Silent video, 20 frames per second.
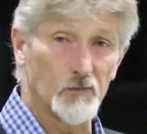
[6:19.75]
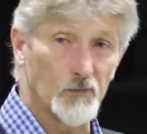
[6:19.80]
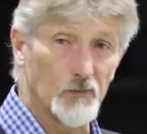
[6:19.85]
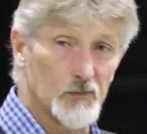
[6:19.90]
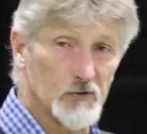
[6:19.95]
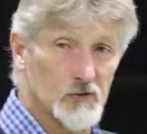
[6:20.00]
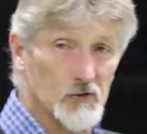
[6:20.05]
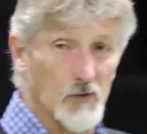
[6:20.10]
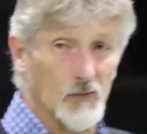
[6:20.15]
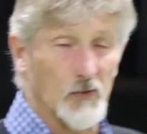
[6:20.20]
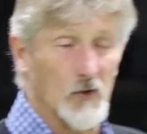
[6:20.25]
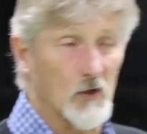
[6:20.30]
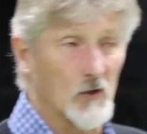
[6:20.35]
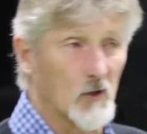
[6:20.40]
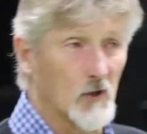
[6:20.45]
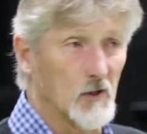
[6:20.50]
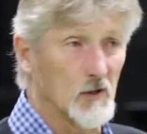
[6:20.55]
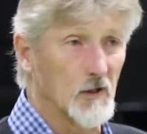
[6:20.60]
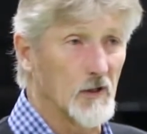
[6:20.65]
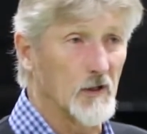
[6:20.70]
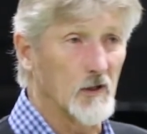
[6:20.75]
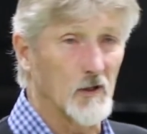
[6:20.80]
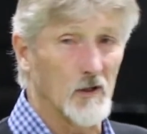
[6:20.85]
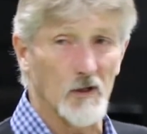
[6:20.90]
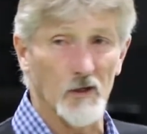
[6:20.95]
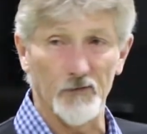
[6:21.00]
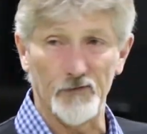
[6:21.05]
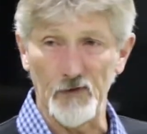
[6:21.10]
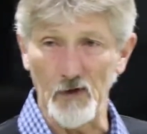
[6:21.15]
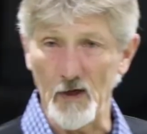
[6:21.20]
strip it earlier
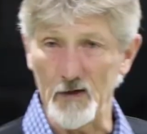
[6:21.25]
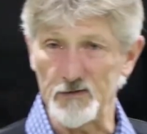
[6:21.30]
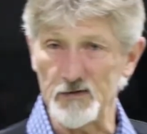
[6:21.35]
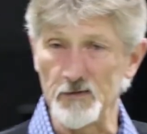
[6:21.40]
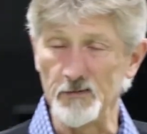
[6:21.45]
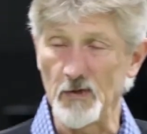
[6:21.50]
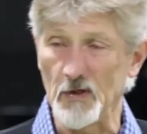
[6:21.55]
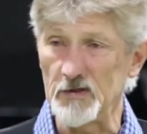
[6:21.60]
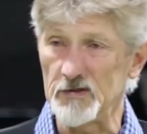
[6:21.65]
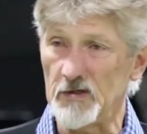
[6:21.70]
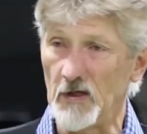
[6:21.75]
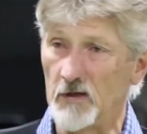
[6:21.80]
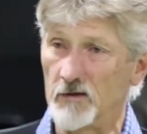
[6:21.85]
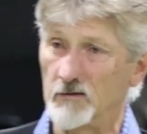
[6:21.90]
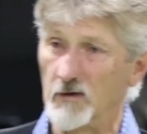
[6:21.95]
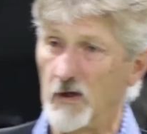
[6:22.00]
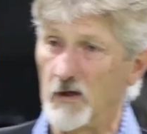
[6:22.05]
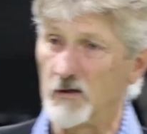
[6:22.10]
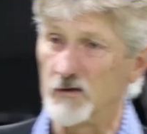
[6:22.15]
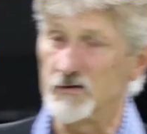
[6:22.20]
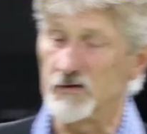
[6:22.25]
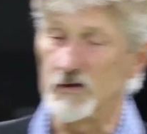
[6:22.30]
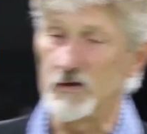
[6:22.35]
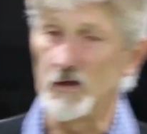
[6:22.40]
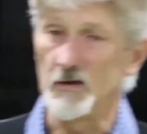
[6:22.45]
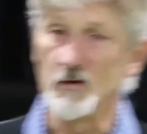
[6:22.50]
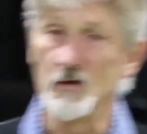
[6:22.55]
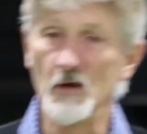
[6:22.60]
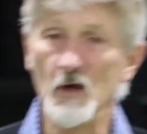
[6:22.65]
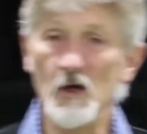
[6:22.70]
if you have some accelerators in
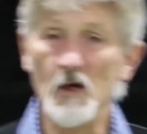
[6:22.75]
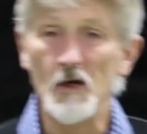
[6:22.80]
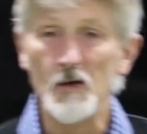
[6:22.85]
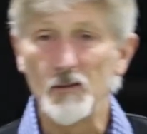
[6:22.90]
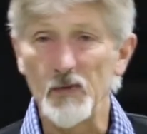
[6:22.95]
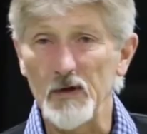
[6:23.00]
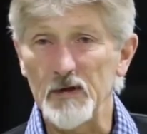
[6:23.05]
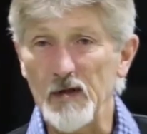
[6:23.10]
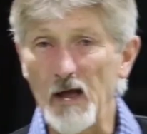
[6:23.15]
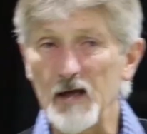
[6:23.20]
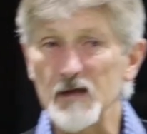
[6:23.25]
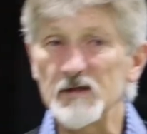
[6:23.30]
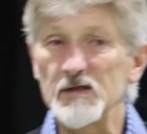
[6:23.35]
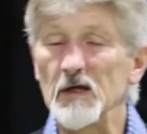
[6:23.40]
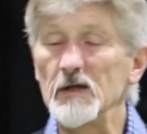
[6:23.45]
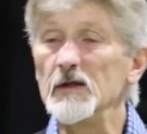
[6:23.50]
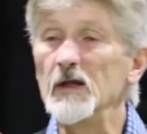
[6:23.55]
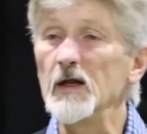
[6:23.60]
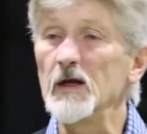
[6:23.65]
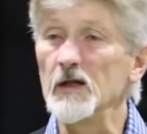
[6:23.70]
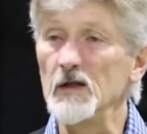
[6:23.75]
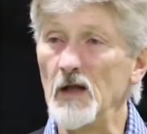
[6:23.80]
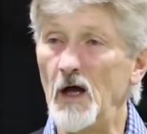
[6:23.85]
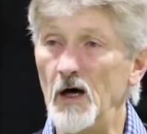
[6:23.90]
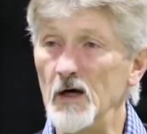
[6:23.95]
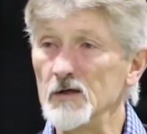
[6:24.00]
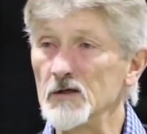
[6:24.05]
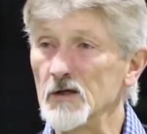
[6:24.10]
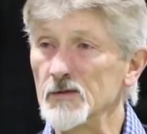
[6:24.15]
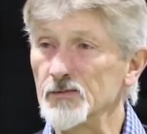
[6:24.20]
there. But that's a little
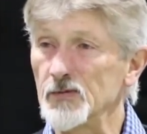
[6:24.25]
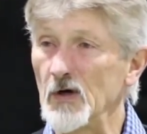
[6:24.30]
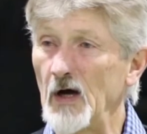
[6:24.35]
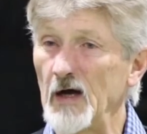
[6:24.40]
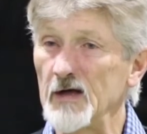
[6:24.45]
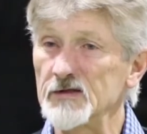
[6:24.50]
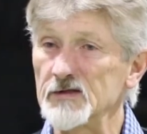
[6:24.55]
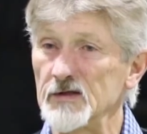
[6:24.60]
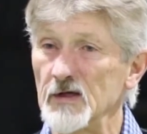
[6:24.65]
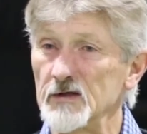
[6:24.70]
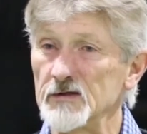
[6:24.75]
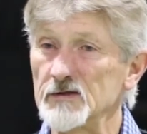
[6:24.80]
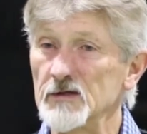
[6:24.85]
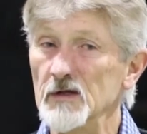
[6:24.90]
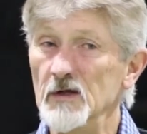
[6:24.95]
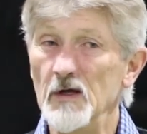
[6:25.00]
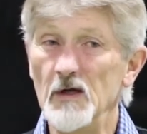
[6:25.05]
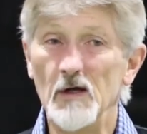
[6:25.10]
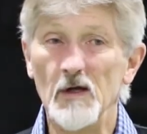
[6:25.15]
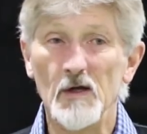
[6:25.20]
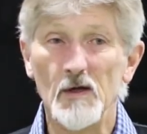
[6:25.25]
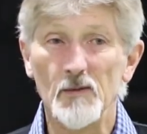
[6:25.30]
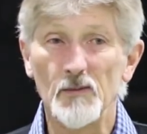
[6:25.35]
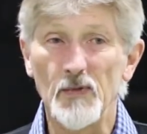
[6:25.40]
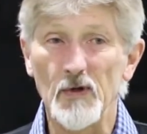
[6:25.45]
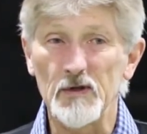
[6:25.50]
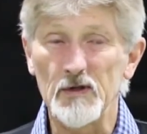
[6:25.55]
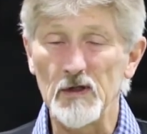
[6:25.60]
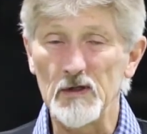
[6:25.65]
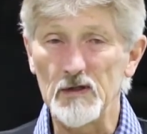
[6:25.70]
longer process.
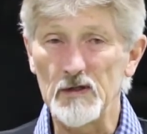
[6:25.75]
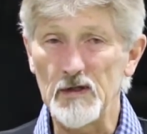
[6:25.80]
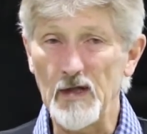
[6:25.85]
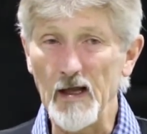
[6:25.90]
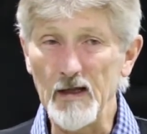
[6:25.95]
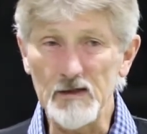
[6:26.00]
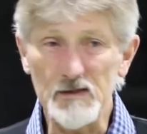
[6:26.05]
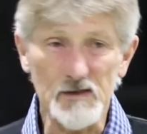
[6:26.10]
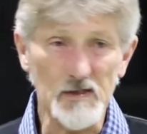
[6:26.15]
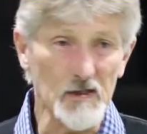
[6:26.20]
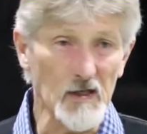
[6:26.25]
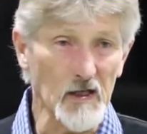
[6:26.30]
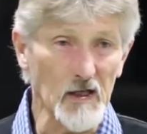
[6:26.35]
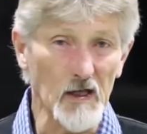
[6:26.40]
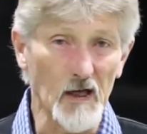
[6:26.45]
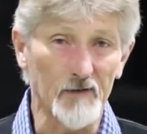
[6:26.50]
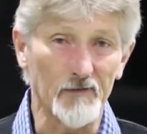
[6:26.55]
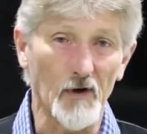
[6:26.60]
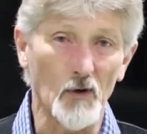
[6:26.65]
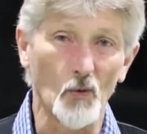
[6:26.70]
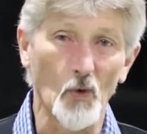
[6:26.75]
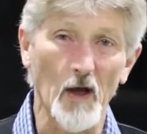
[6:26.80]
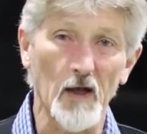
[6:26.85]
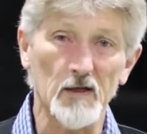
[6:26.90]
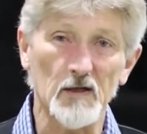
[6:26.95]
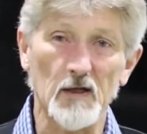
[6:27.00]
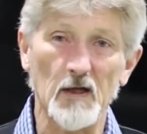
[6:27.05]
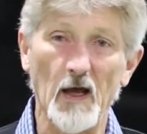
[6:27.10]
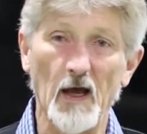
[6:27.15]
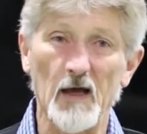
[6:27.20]
But the density of a
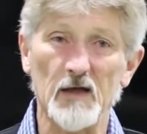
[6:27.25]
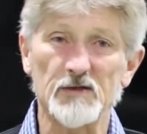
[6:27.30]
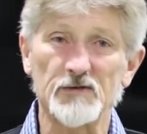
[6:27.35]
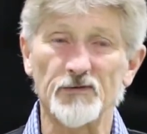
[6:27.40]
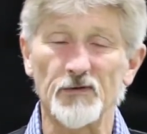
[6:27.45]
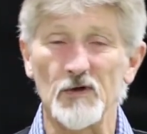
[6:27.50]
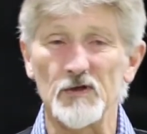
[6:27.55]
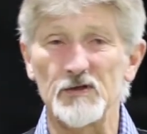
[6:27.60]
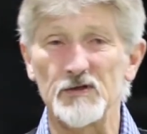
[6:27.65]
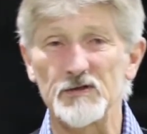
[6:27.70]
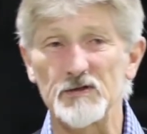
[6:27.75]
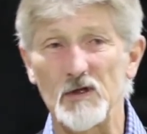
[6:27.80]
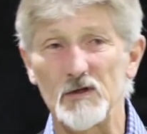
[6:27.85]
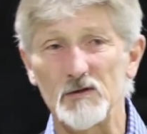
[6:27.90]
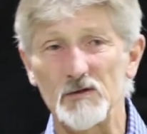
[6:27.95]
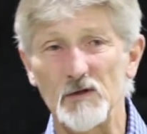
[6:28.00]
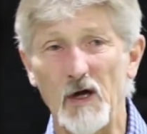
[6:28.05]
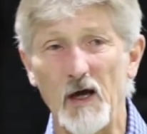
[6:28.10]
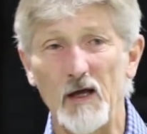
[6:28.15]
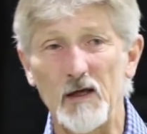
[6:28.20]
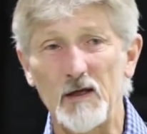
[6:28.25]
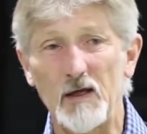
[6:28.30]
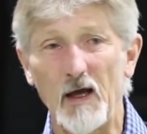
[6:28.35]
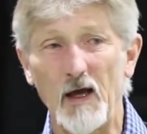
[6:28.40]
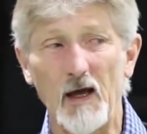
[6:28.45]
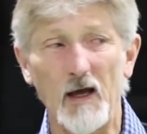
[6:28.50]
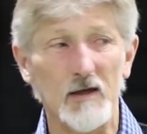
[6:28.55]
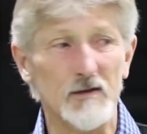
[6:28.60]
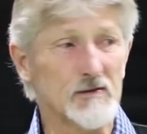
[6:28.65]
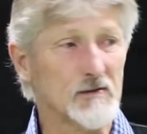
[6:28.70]
wet cast versus a dry
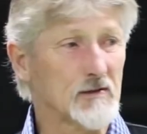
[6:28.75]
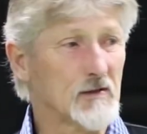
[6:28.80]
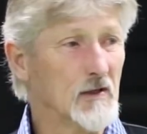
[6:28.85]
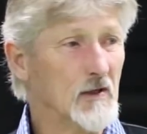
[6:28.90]
cast,